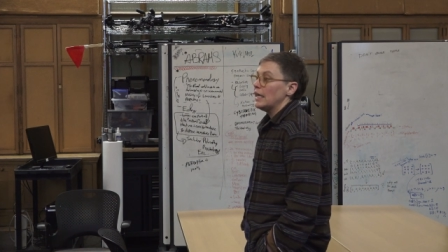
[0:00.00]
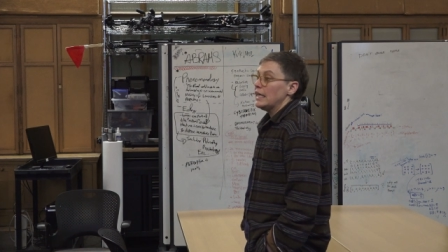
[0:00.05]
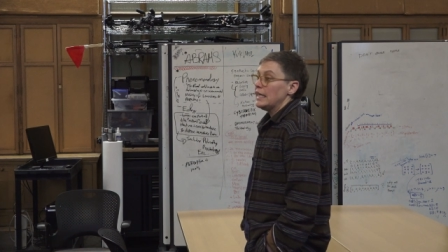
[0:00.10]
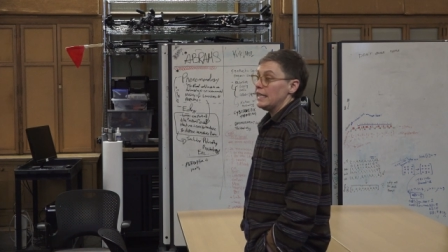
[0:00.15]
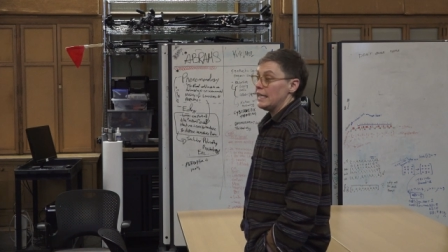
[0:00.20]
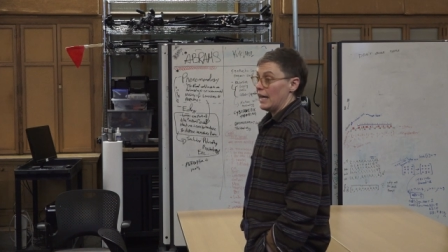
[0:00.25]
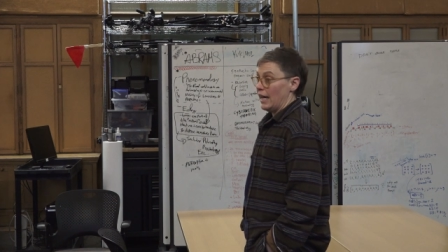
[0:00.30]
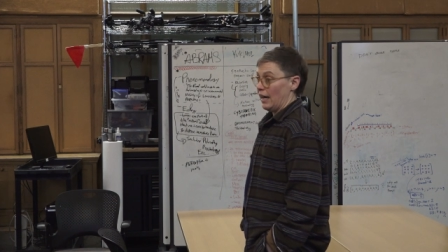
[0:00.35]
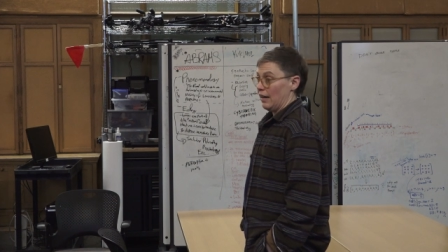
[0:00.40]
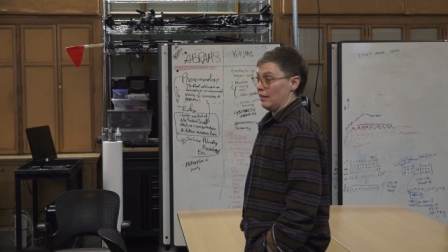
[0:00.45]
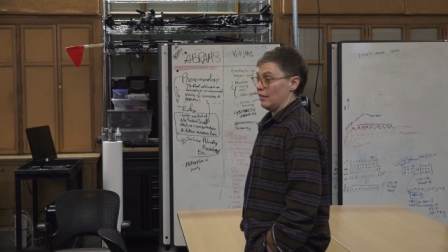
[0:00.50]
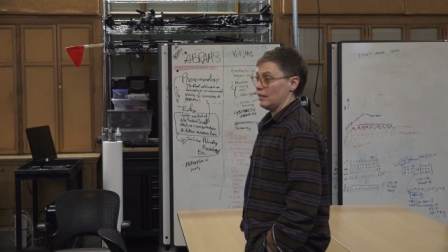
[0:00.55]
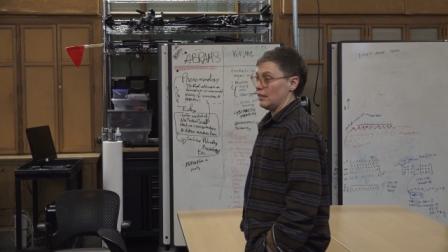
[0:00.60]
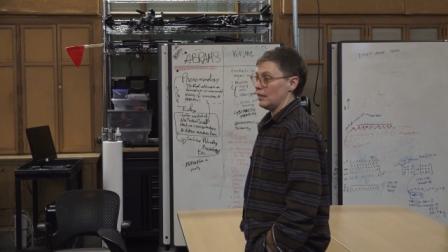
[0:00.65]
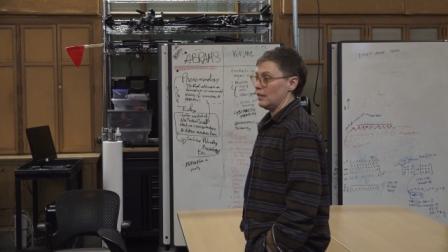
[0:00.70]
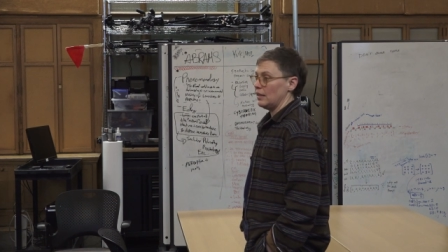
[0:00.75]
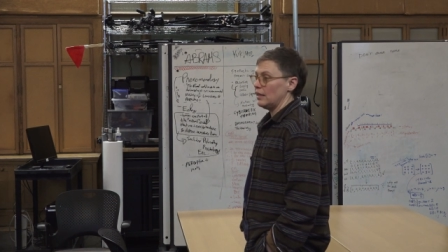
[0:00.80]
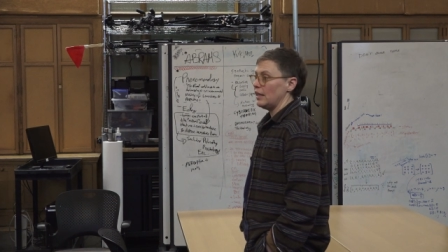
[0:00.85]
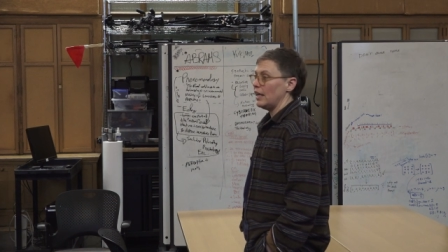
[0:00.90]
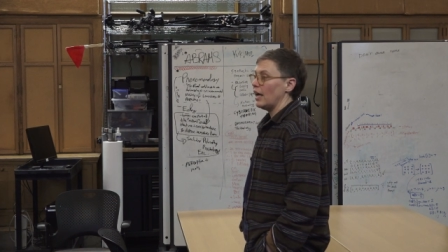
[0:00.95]

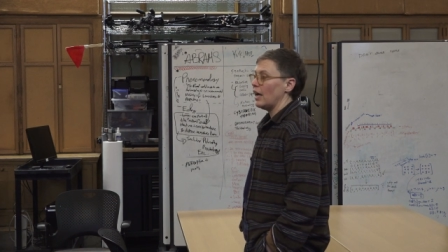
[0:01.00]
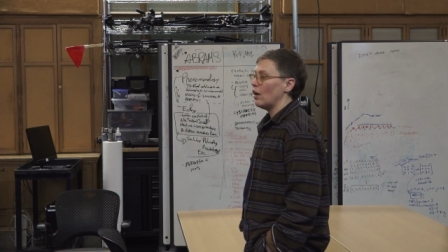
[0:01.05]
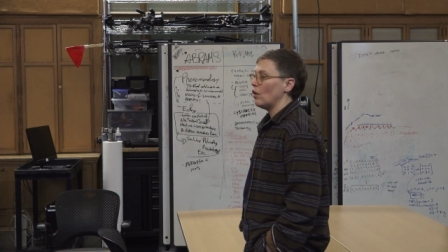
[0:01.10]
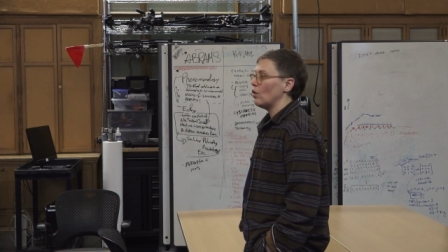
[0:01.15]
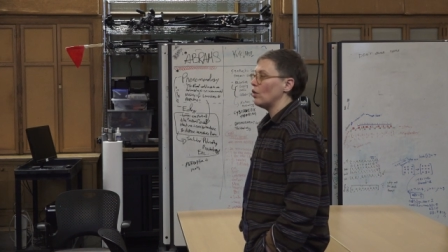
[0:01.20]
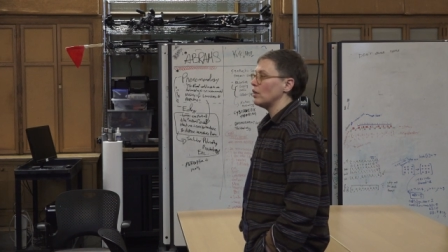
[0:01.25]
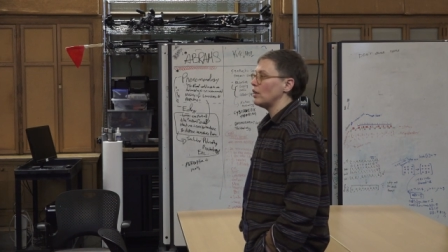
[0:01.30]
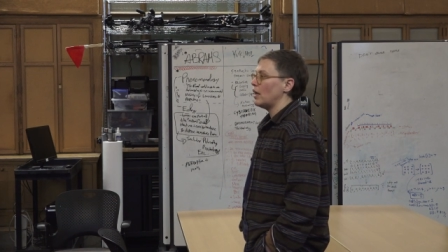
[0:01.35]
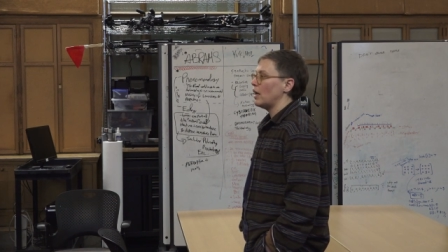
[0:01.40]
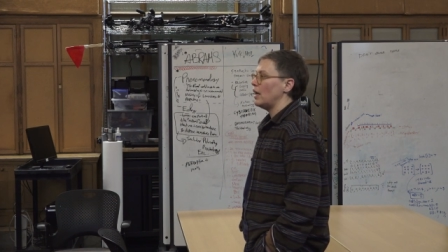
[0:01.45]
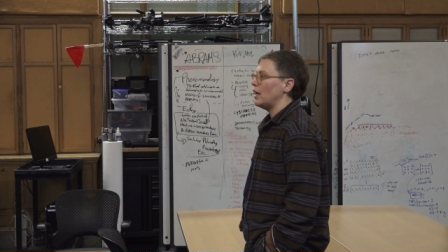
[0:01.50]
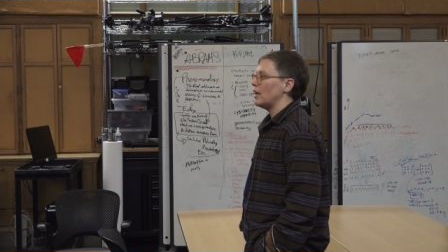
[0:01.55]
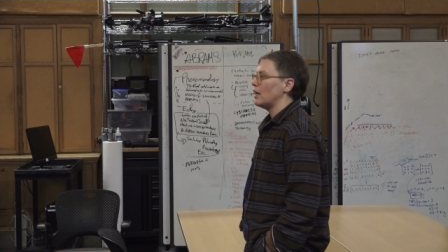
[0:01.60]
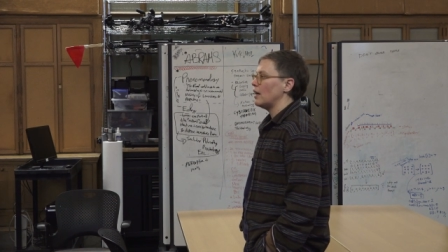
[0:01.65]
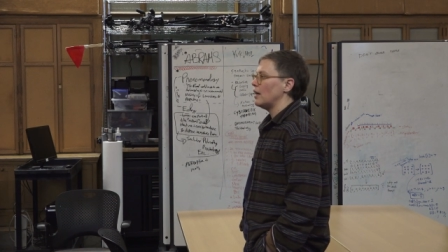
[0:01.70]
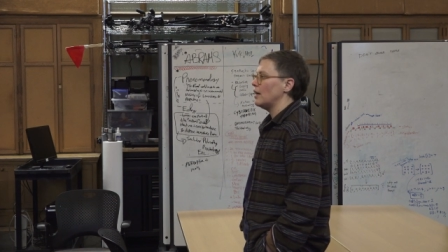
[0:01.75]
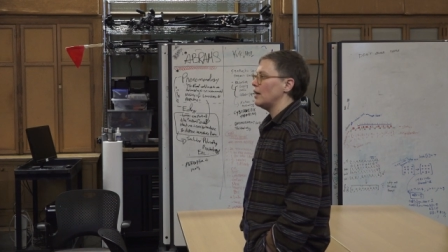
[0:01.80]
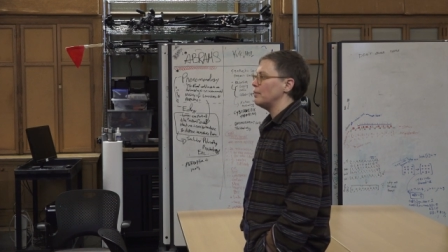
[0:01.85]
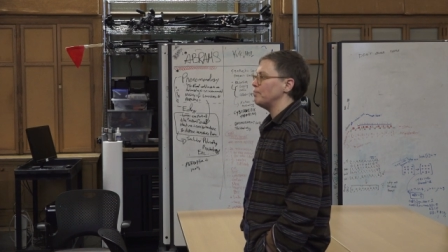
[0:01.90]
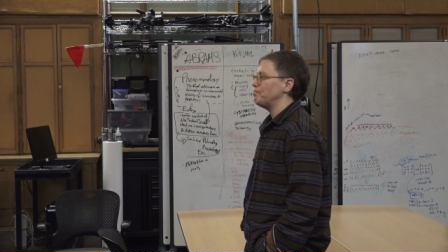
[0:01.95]
Yeah, yeah, or
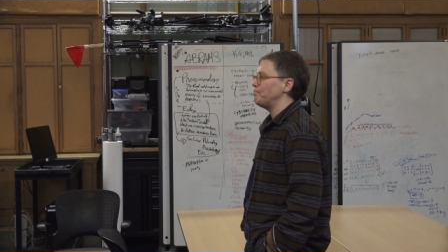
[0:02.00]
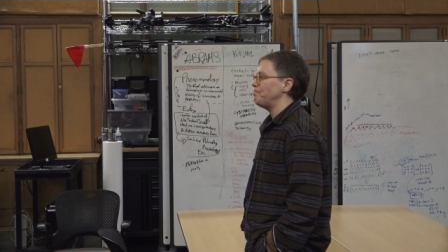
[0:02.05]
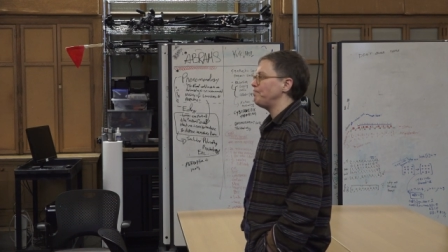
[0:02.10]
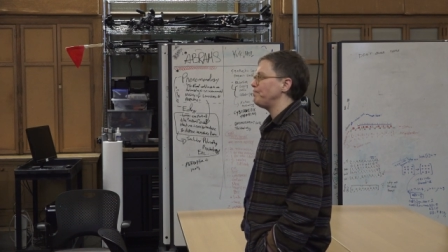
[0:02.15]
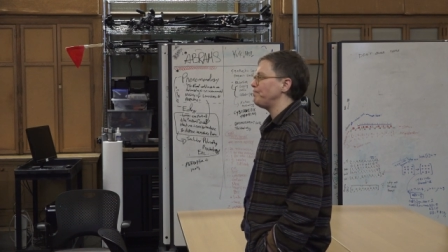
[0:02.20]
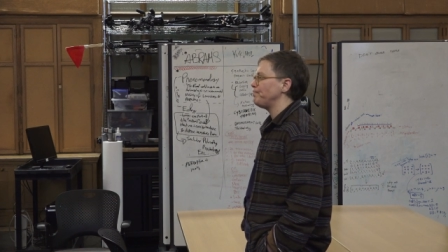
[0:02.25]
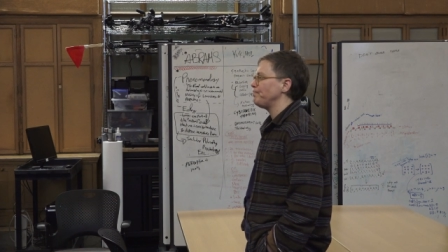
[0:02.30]
like,